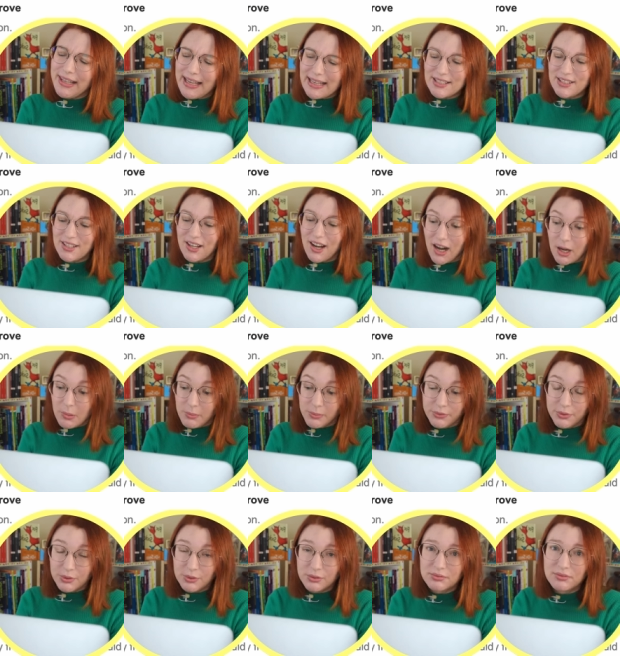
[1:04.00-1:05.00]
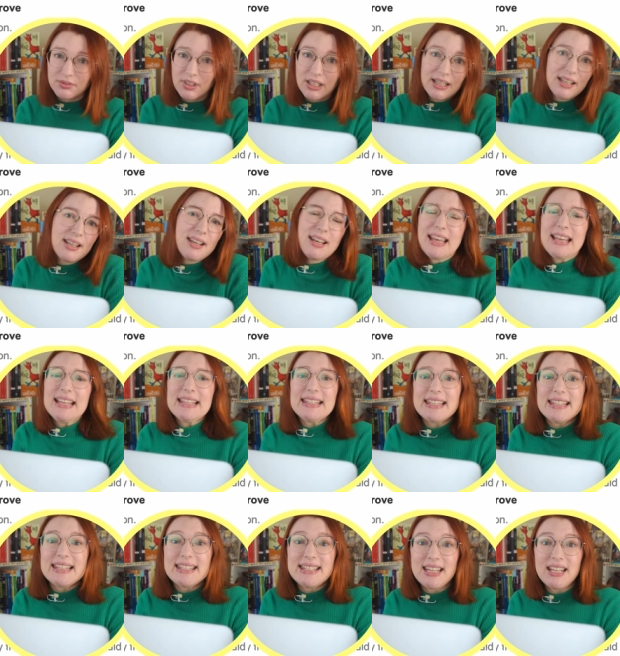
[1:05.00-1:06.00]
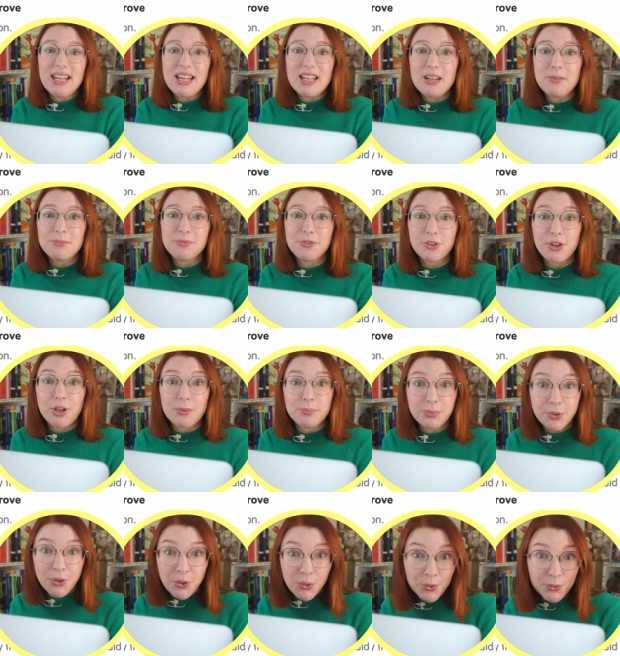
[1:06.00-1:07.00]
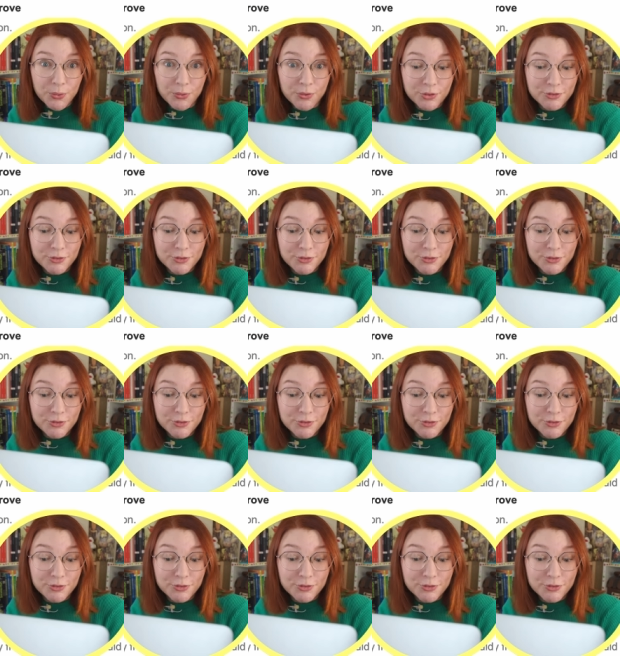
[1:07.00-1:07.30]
less harmful. It's a synonym for improve.